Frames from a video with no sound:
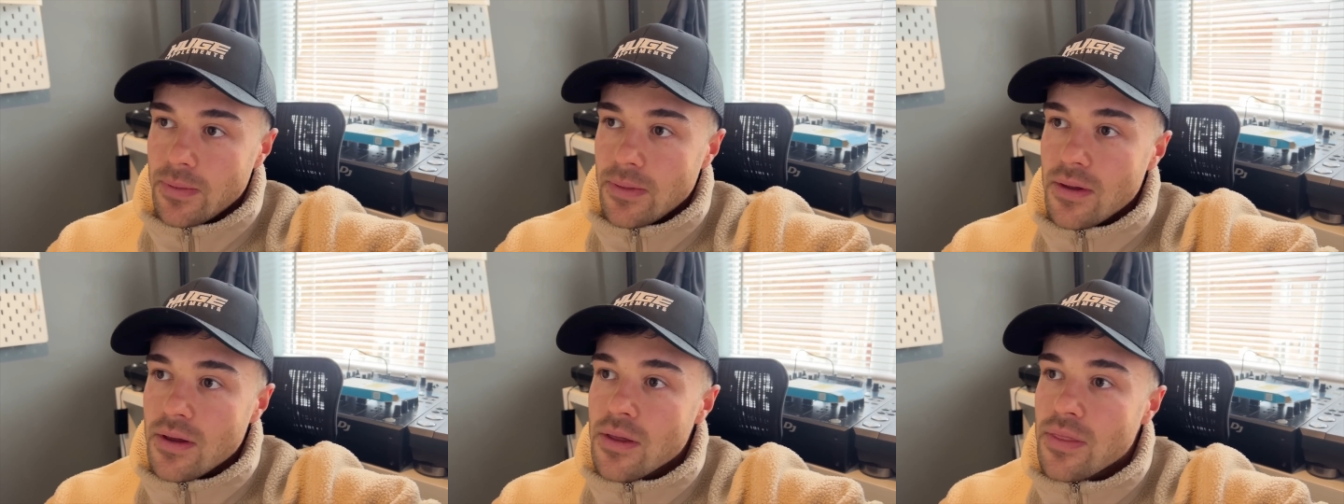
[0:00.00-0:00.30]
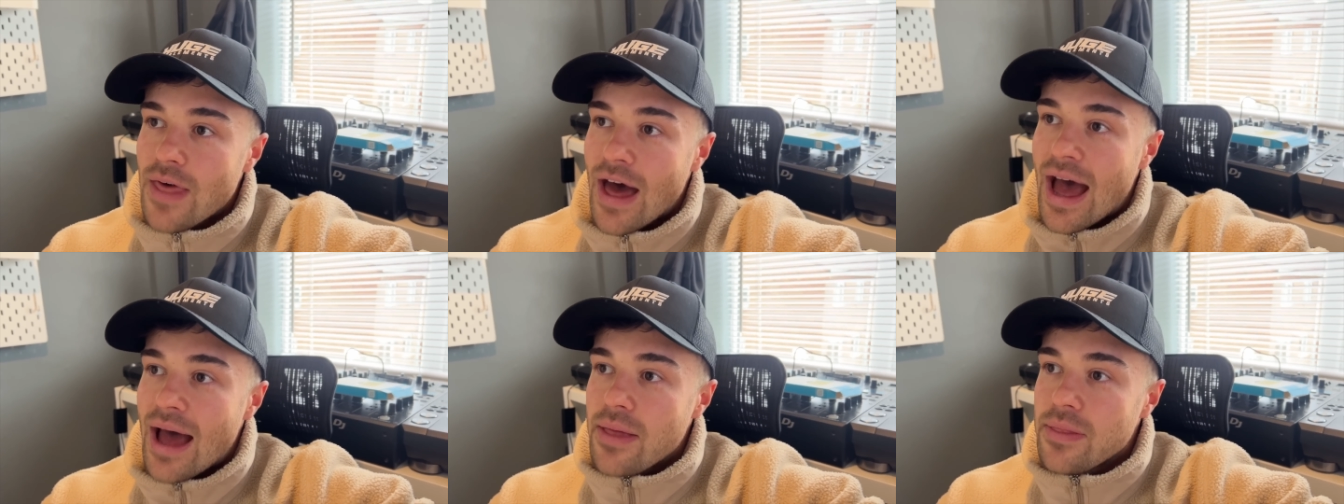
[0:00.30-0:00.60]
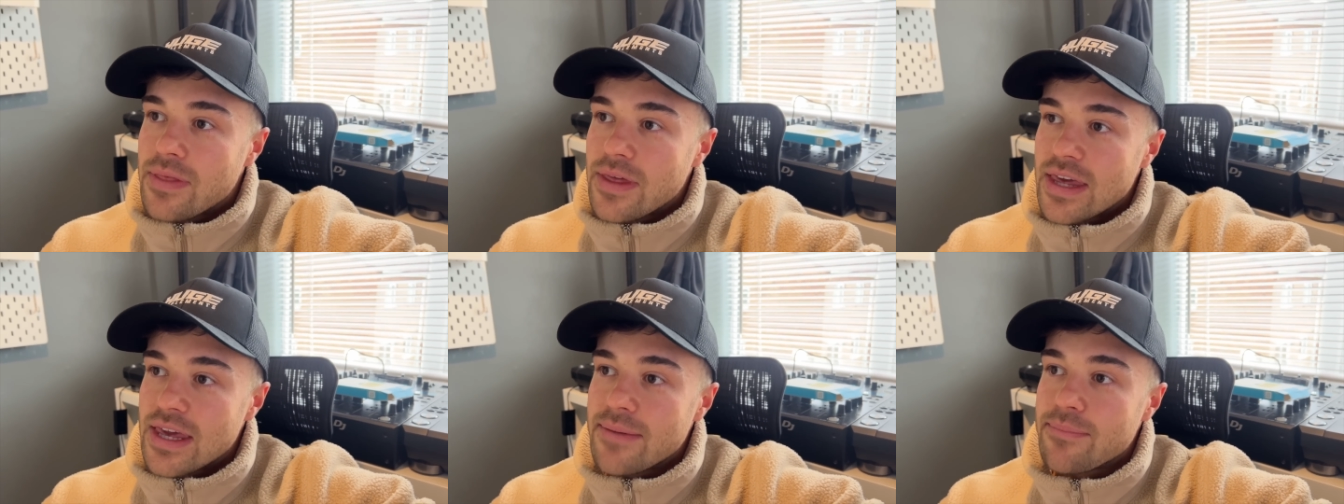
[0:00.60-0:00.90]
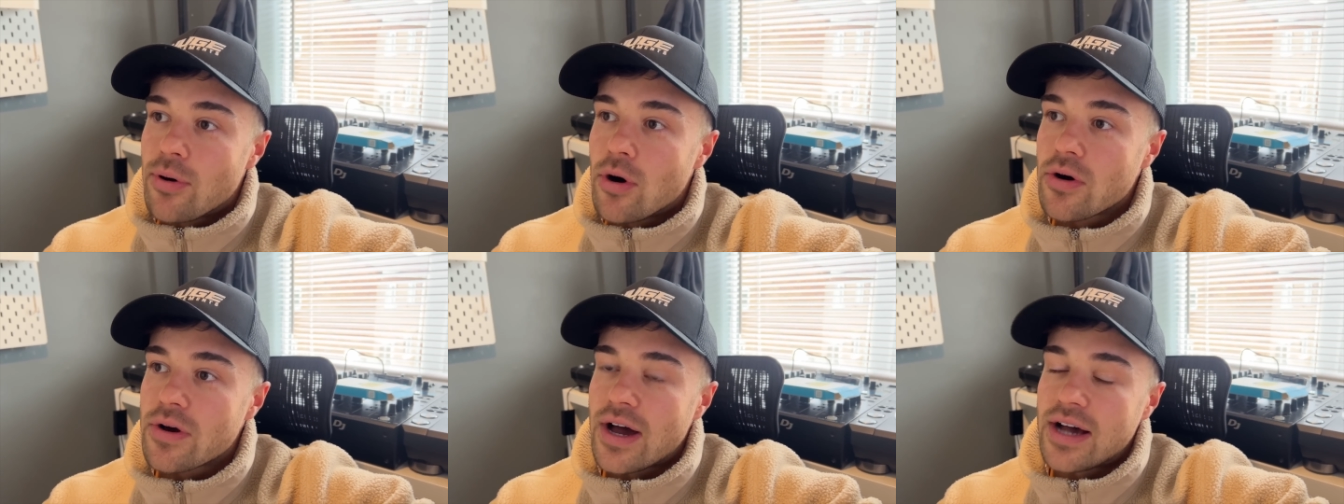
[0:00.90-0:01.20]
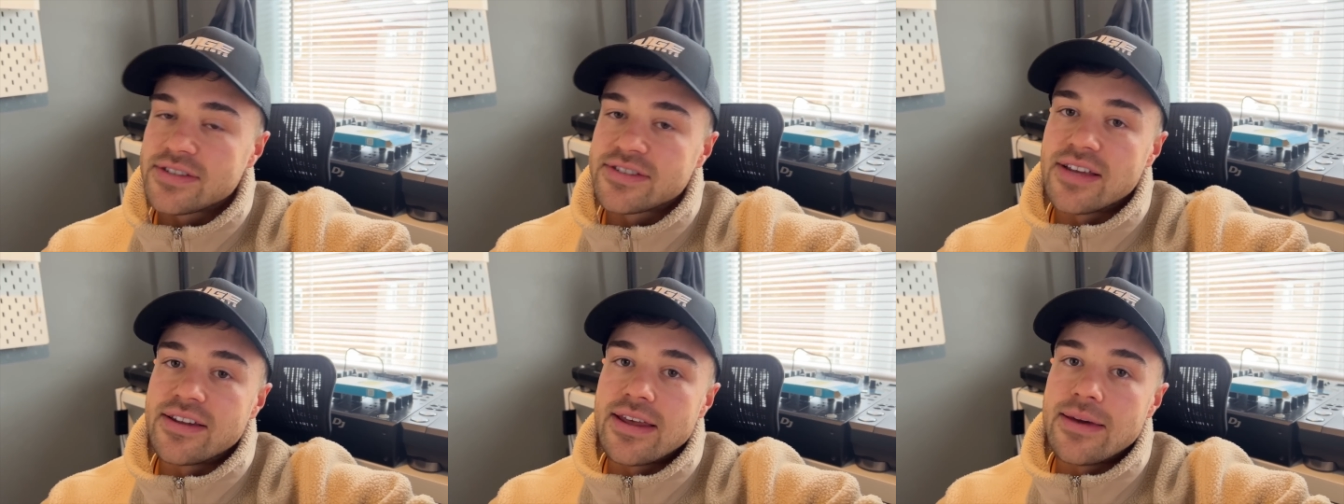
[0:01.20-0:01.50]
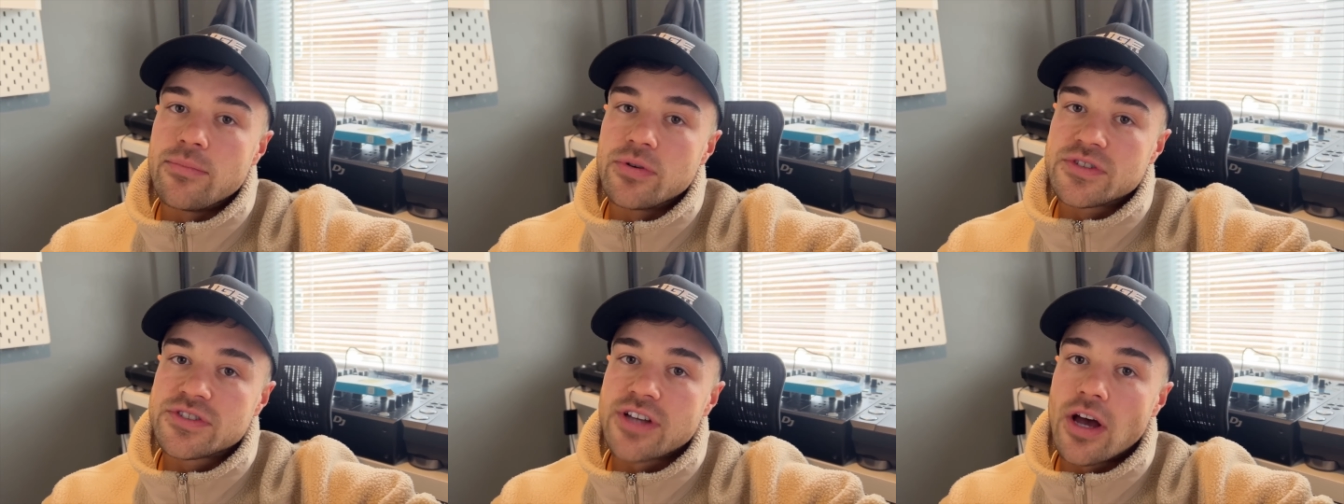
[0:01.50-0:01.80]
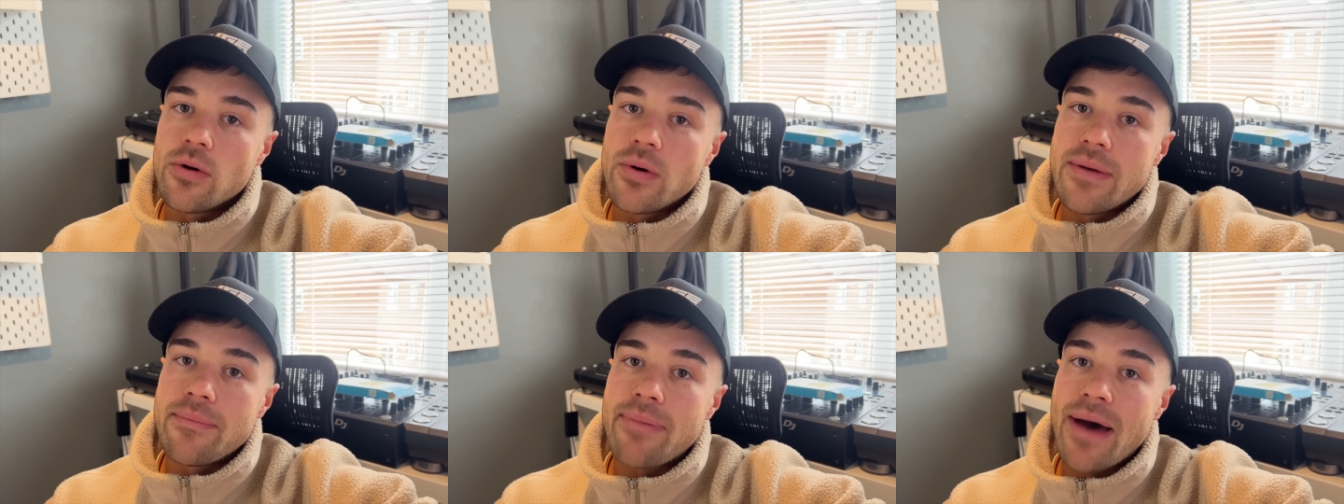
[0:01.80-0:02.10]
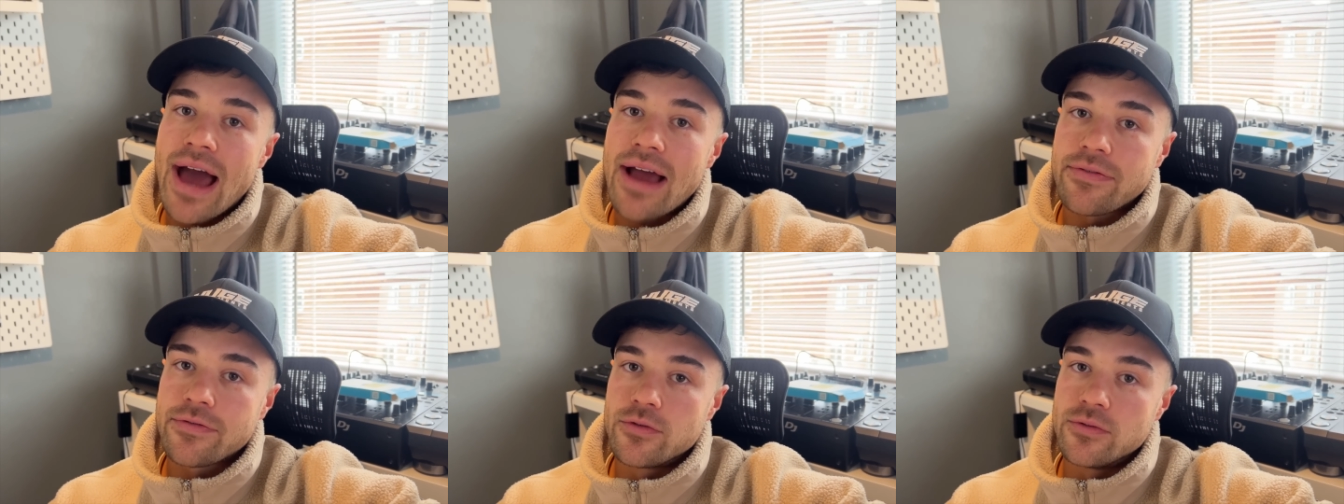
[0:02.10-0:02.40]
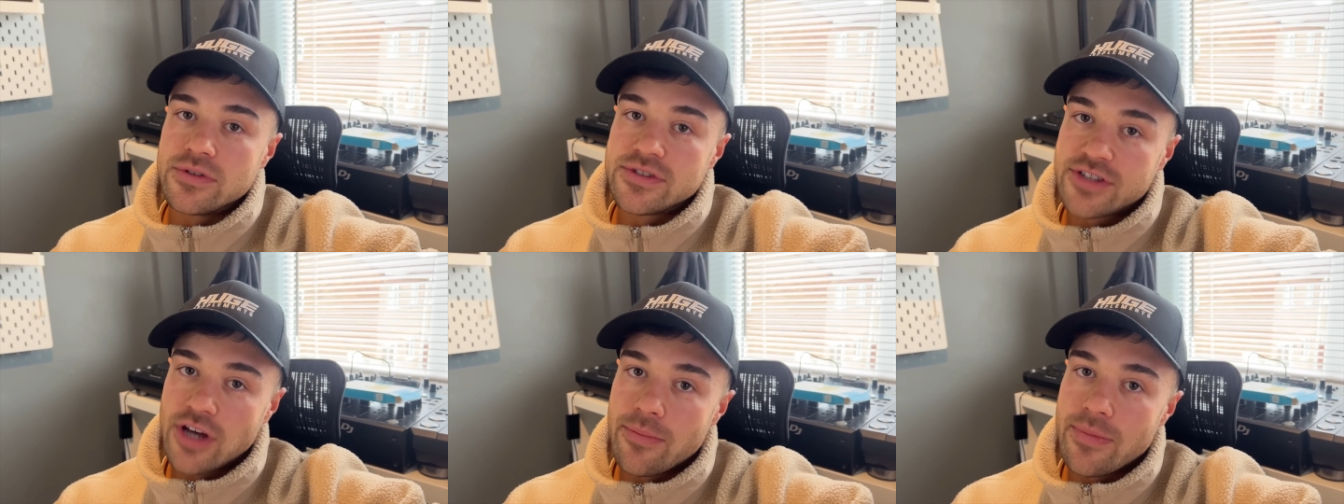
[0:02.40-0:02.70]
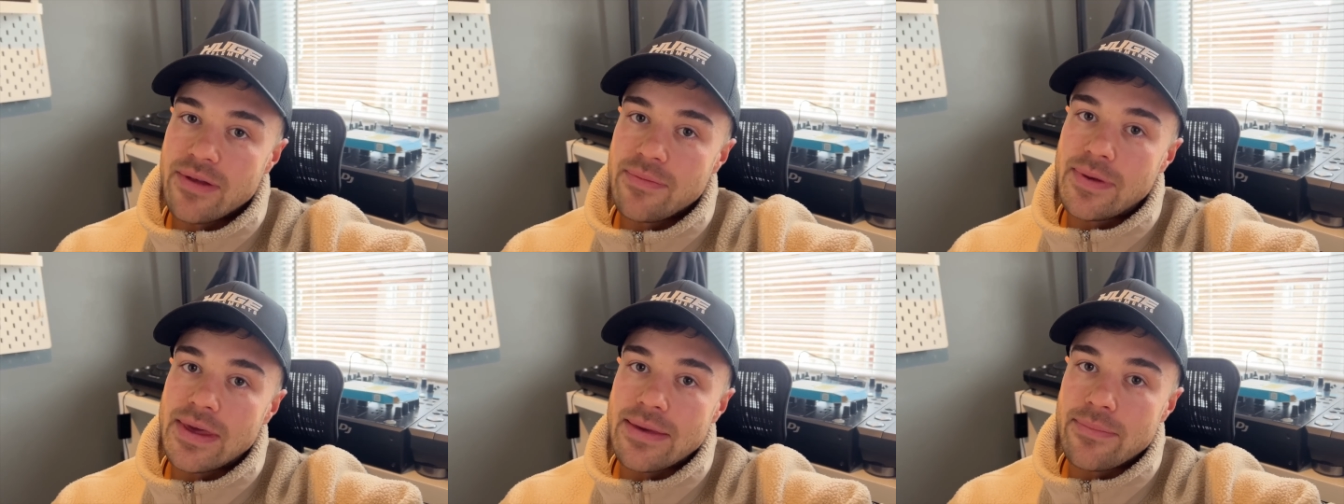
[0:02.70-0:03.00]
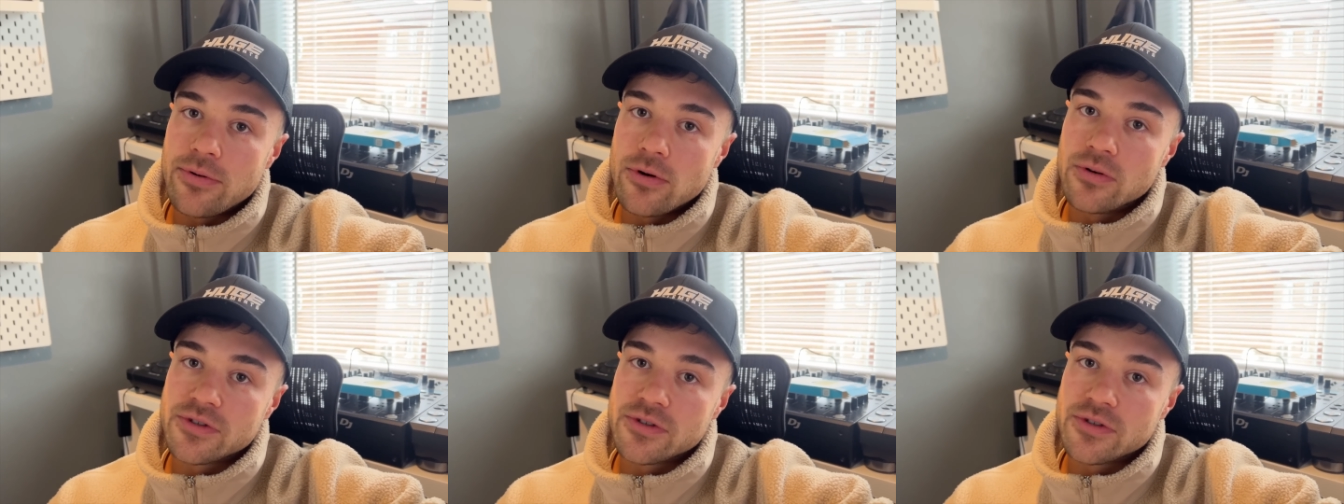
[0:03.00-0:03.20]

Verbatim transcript: that the podcast I did was so impactful on so many people.